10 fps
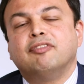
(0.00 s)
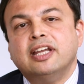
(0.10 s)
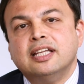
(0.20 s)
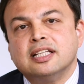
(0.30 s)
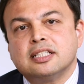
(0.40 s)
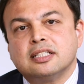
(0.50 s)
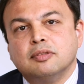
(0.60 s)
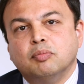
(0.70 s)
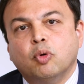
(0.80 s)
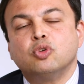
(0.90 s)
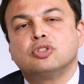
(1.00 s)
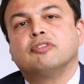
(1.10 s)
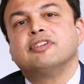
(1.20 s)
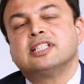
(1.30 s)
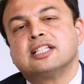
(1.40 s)
and the various
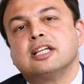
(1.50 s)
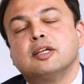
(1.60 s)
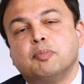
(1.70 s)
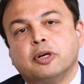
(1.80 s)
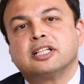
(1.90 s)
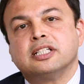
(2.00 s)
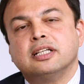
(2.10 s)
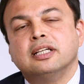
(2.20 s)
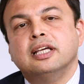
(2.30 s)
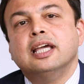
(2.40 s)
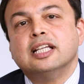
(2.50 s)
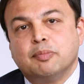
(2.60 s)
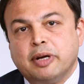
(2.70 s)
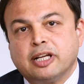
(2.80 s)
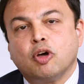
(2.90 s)
modes of assisted reproduction
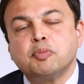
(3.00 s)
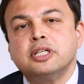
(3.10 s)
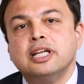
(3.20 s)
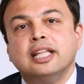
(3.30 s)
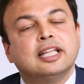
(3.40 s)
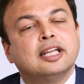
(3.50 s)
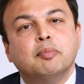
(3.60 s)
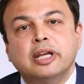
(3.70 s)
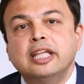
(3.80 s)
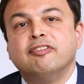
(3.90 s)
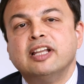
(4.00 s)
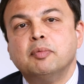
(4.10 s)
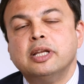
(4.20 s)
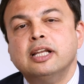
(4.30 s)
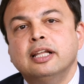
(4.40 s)
is a better option, and there are many
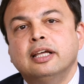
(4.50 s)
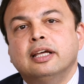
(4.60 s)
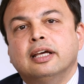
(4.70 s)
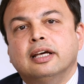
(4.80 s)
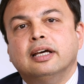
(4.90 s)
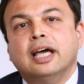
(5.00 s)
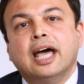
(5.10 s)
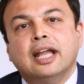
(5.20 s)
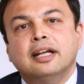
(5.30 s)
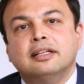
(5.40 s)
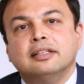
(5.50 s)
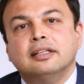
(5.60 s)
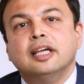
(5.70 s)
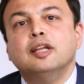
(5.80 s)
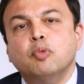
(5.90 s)
available, and
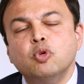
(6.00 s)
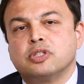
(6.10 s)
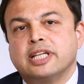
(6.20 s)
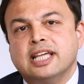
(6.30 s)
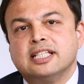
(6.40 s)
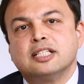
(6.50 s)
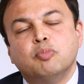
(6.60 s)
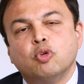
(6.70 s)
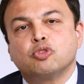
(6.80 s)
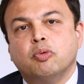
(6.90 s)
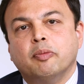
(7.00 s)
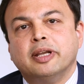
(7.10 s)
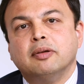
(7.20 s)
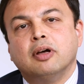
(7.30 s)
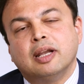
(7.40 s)
in most cases most
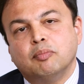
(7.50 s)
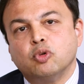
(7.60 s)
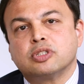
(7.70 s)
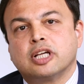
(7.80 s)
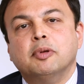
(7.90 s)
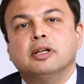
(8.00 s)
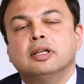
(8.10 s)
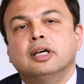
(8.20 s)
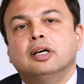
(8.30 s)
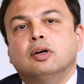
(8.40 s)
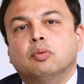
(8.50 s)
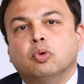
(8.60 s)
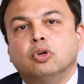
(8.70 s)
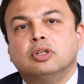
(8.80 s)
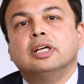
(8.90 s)
women and most couples
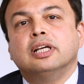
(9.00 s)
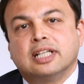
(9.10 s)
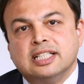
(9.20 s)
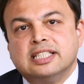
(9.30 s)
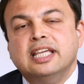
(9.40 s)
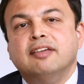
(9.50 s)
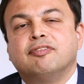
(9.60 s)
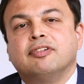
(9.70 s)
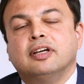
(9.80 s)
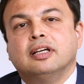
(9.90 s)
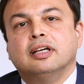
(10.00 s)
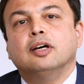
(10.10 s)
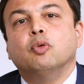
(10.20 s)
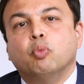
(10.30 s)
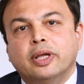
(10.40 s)
would conceive
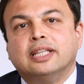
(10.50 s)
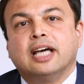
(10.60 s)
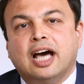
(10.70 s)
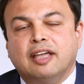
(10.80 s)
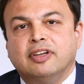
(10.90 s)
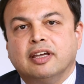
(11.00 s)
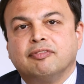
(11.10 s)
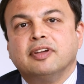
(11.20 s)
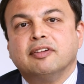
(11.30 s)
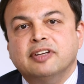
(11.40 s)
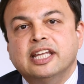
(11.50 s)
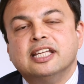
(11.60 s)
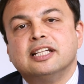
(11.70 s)
with IVF if